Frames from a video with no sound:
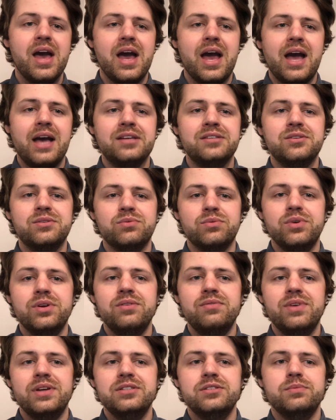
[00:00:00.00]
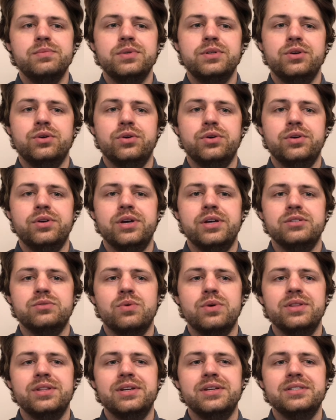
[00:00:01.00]
Aston reinvents the material as
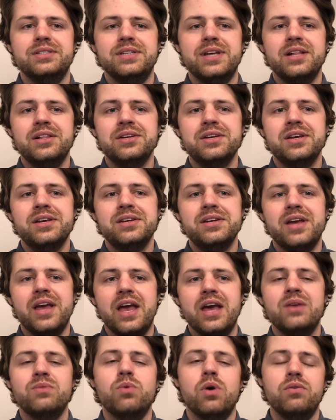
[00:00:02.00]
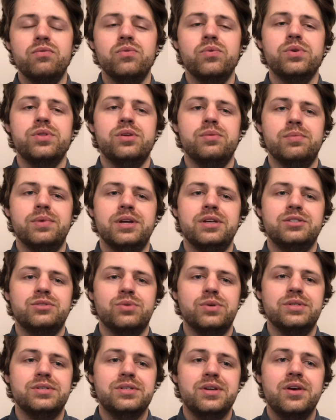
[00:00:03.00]
one that is delicate and woven with human
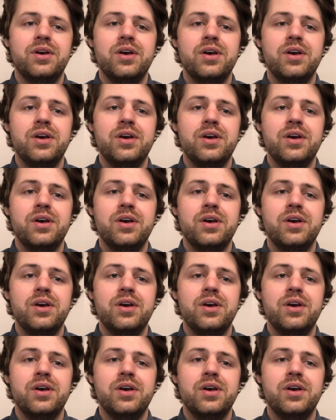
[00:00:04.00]
histories.